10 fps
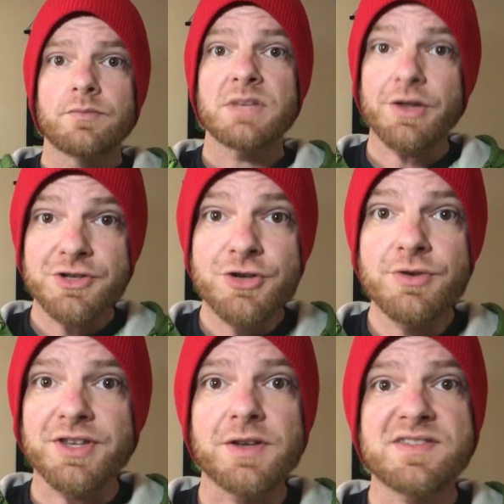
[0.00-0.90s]
Now the
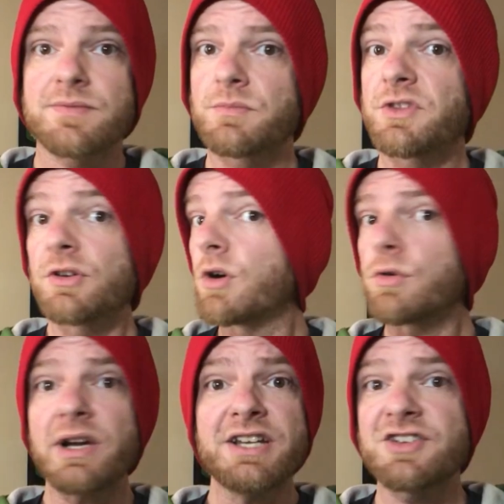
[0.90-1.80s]
truth is, they're
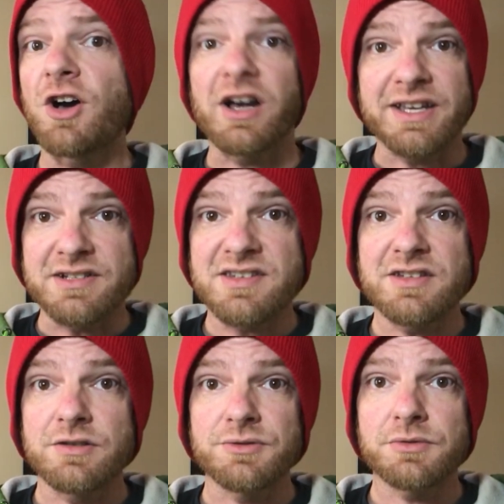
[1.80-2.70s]
already talking to
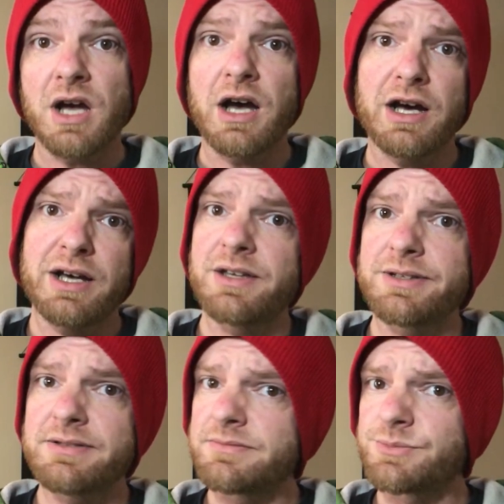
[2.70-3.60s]
you.
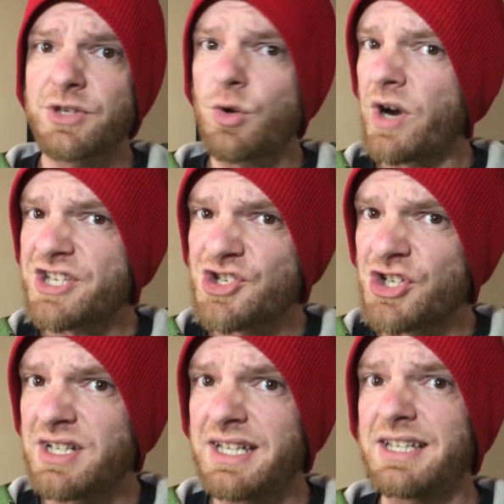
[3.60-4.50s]
The
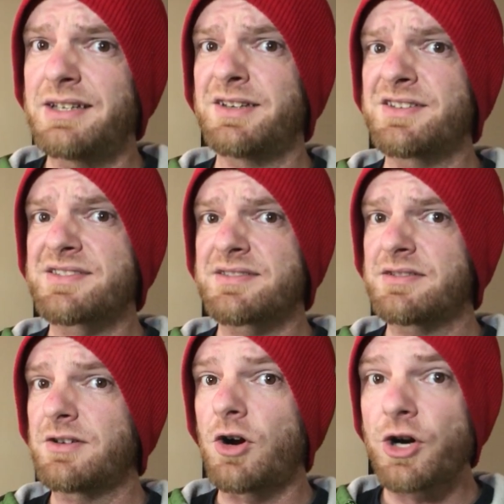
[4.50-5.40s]
question is,
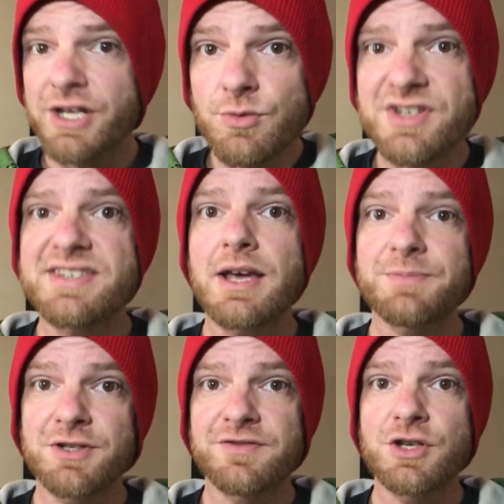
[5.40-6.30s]
are you
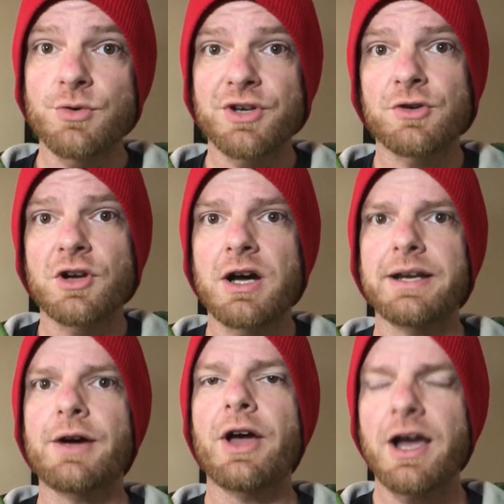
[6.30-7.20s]
receptive to it or
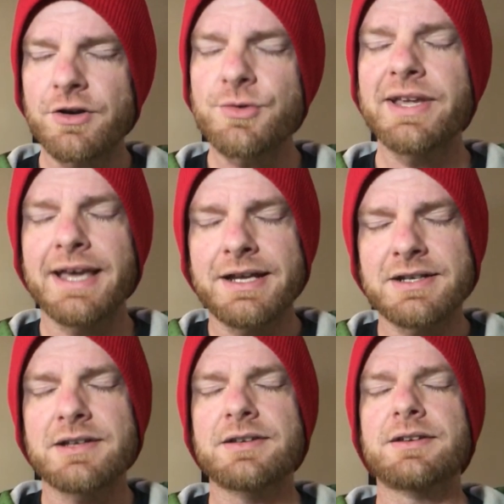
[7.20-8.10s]
not? Now, how do we get
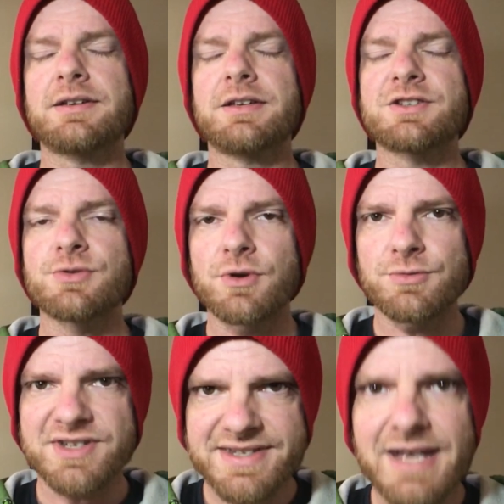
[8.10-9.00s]
into a
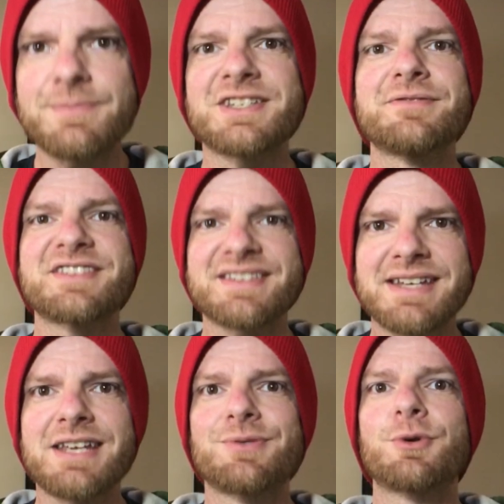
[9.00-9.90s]
receptive
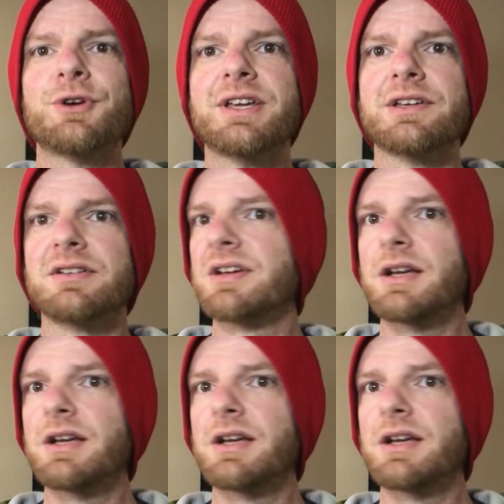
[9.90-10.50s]
state where we can